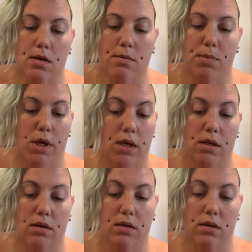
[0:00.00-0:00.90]
But
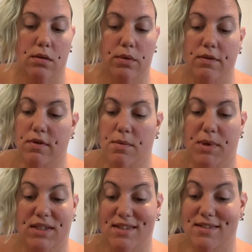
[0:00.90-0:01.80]
whatever, I
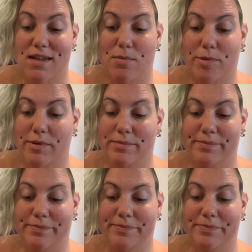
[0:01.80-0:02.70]
mix this up.
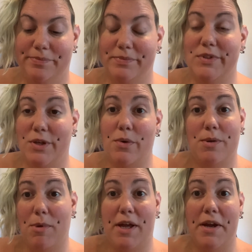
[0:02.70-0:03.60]
It's going
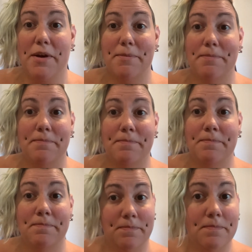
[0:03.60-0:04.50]
in my hair.
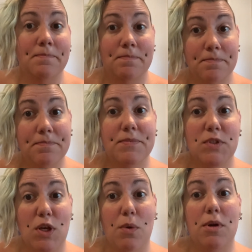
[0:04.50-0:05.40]
It's
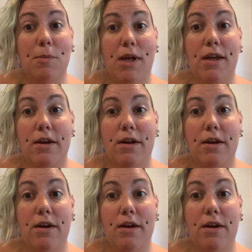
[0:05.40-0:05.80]
going in my hair.